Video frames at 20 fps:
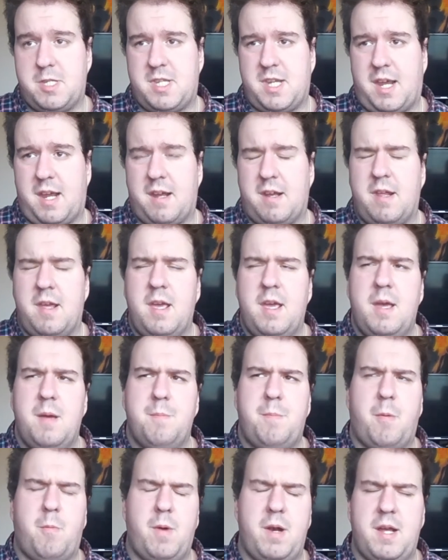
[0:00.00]
Saiyan.
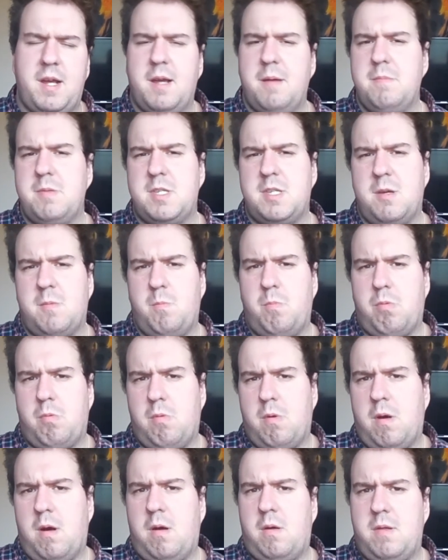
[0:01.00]
But when it comes to
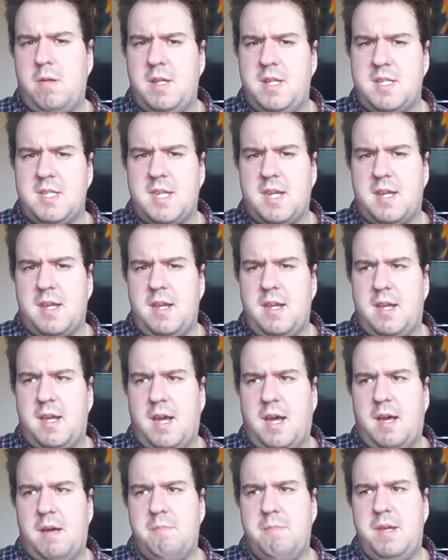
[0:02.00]
Broly Second
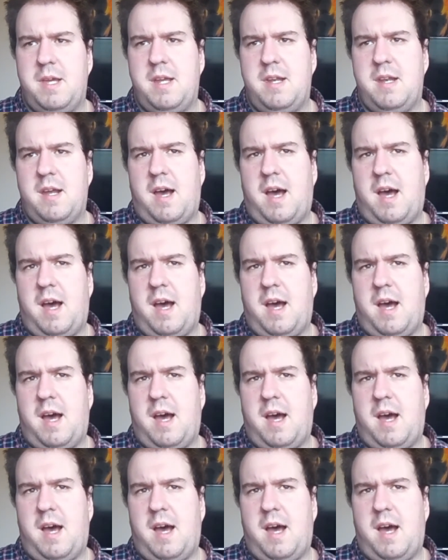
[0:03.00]
Coming,